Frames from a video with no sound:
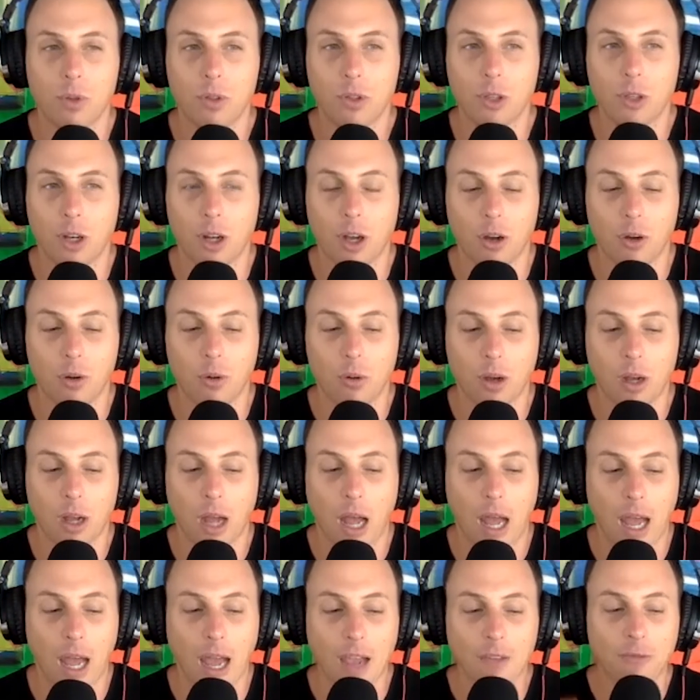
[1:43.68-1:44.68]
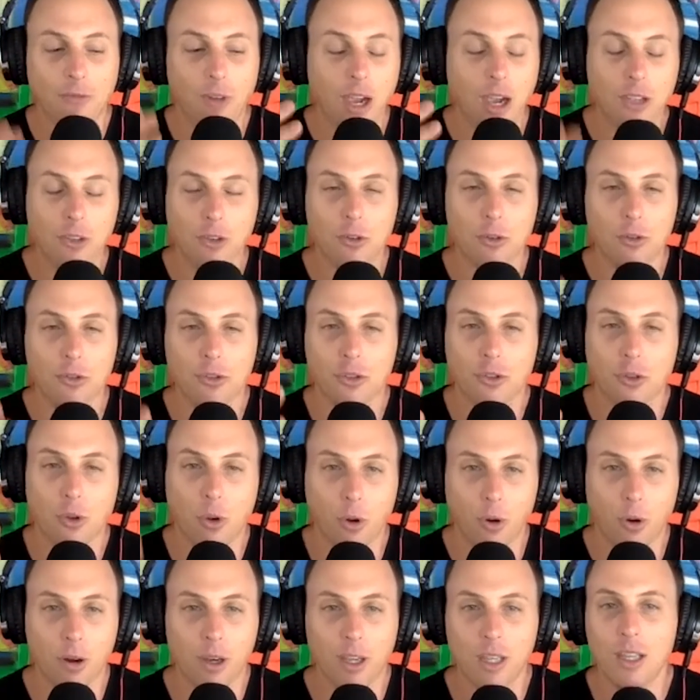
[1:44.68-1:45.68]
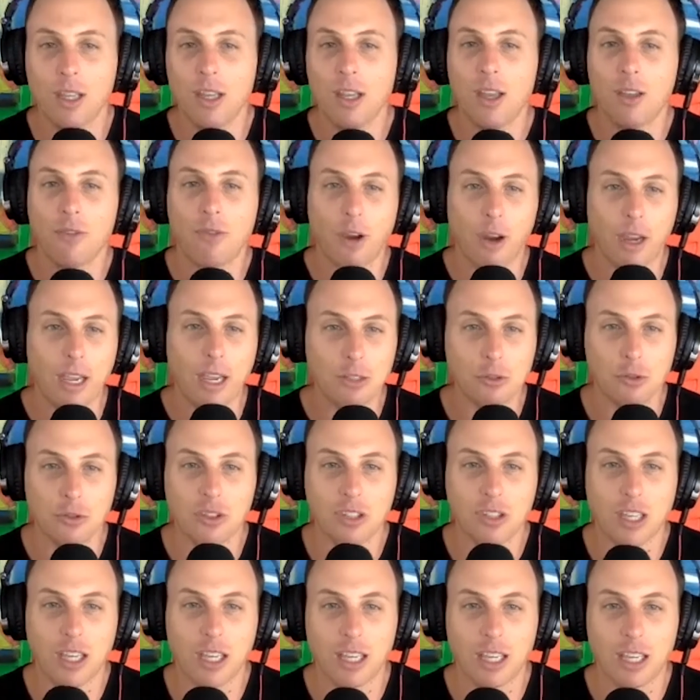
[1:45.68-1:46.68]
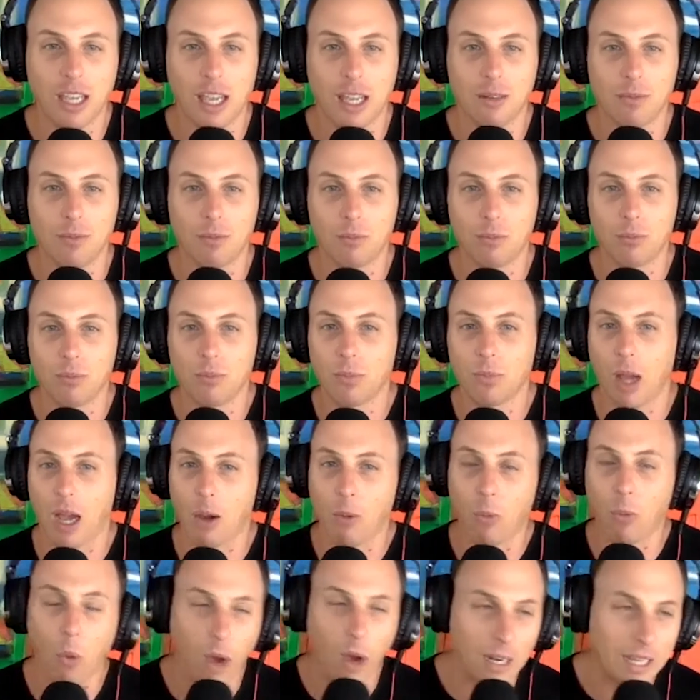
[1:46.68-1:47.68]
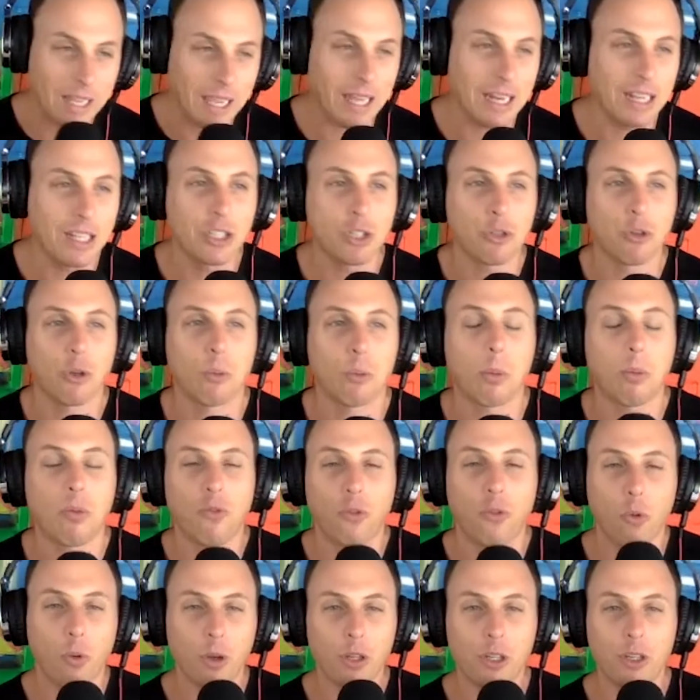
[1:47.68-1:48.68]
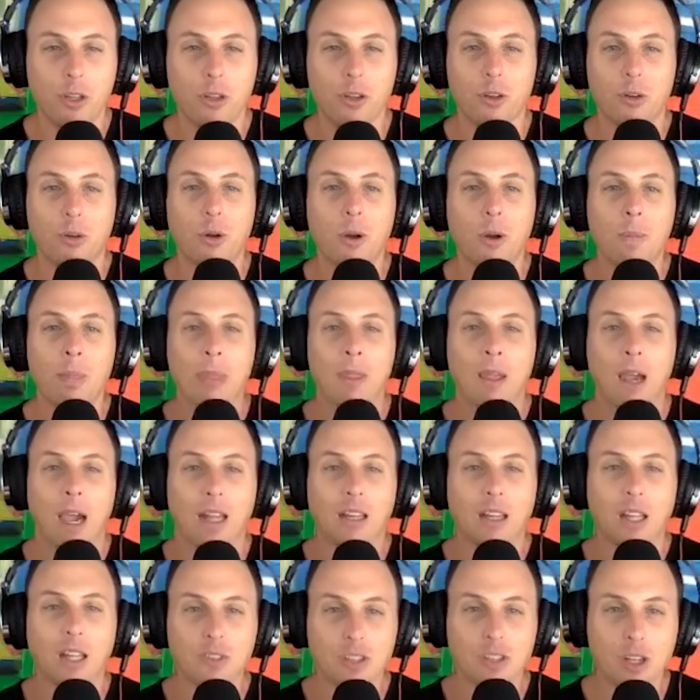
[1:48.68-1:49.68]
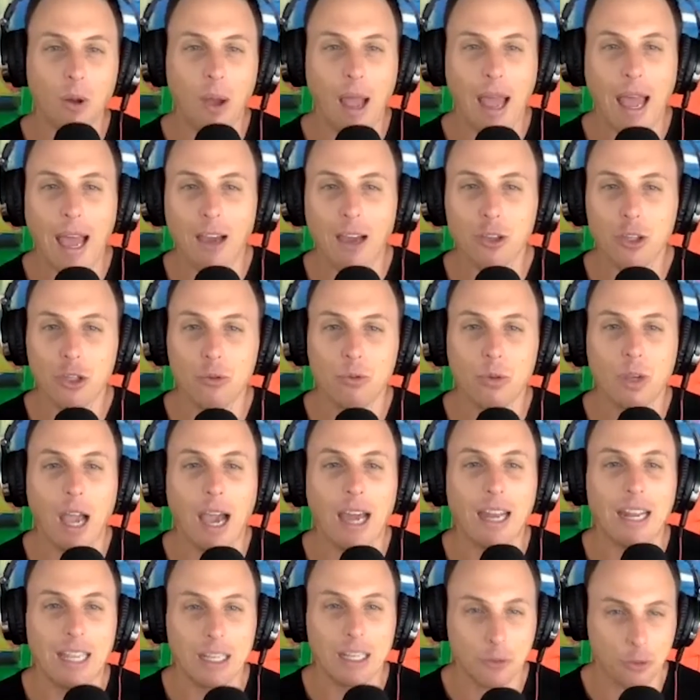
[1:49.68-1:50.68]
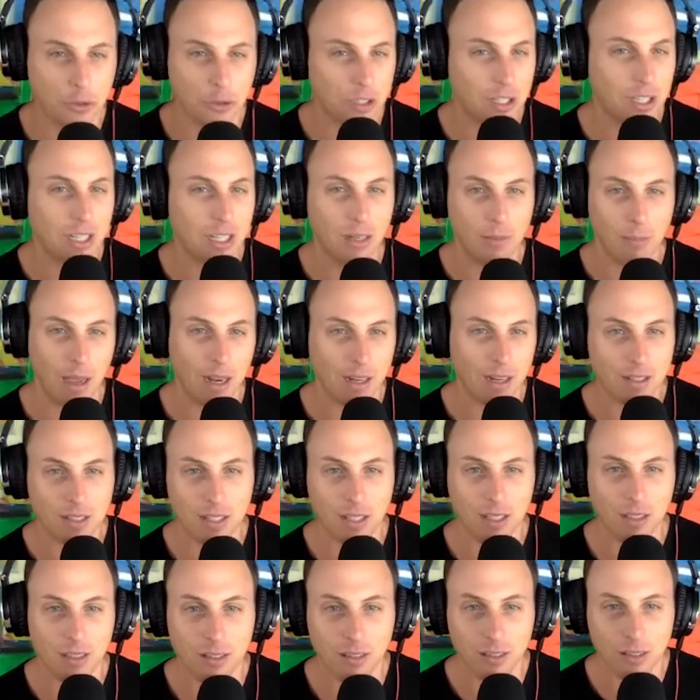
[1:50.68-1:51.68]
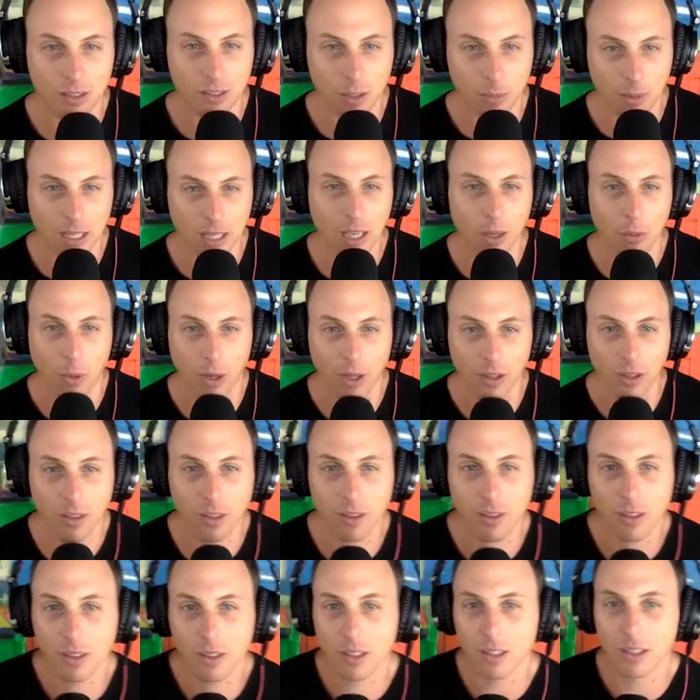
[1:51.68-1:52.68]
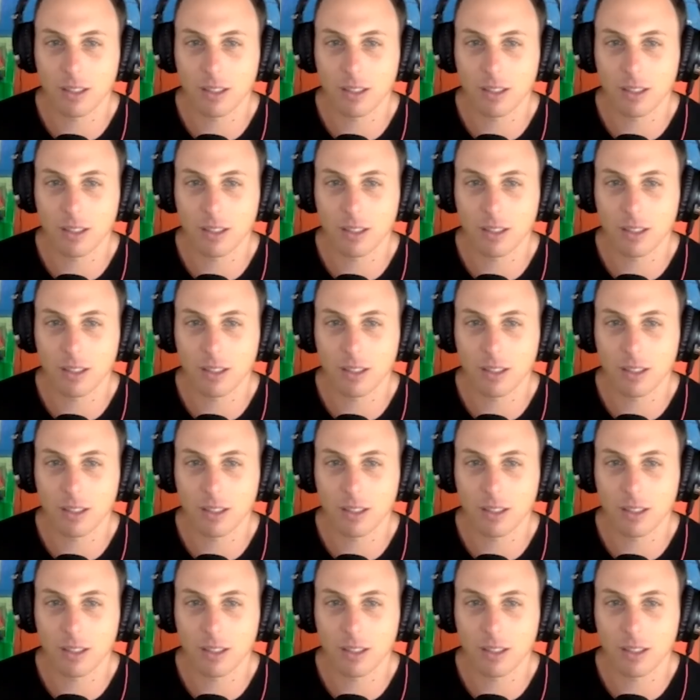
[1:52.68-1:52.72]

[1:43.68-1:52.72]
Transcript: you know I, I find your story very interesting and i want to get into it but before we do i'd love to know how you got interested in medicine to begin with